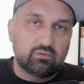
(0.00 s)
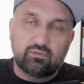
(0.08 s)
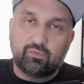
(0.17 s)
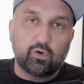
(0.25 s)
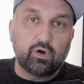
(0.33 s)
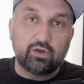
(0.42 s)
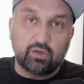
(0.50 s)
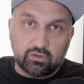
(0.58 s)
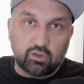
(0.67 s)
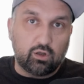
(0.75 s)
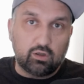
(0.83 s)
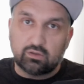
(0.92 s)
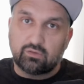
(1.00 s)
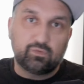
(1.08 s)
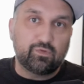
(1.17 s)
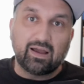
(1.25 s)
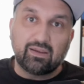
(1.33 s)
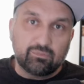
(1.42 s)
for an adult,
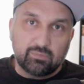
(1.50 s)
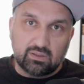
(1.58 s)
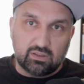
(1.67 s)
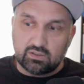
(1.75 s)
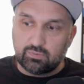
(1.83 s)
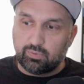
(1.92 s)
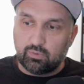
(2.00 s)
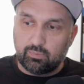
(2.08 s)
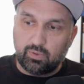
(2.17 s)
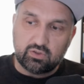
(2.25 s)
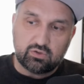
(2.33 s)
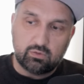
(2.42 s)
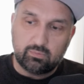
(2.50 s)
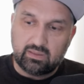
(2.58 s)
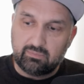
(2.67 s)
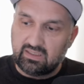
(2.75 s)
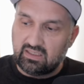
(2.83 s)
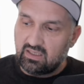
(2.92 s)
5 minutes per puzzle
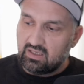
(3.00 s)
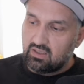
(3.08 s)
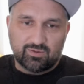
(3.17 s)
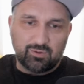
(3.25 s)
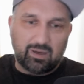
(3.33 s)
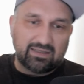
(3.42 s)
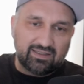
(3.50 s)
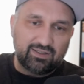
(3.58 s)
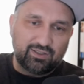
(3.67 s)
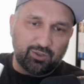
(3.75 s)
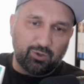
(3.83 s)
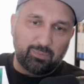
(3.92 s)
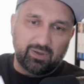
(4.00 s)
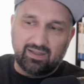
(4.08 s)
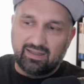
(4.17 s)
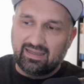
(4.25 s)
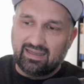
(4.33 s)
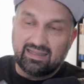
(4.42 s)
maybe. So I did show,
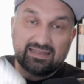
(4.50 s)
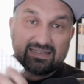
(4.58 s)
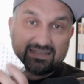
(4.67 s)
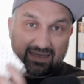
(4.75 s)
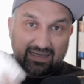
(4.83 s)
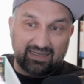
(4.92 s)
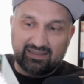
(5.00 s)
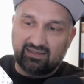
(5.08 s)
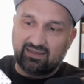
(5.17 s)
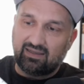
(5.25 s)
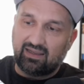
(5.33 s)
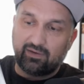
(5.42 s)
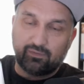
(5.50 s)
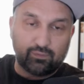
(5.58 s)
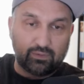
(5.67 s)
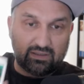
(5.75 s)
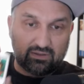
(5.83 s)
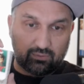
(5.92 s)
but inside
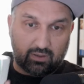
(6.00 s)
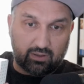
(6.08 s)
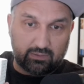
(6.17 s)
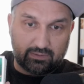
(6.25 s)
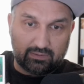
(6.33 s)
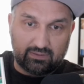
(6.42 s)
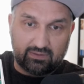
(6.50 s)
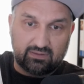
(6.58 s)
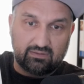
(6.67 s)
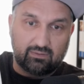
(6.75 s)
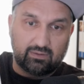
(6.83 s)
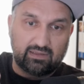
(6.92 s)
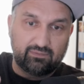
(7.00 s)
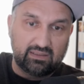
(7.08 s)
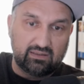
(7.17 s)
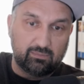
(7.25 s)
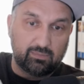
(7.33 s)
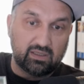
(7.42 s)
every drawer or every
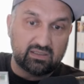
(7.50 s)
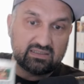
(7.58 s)
little box,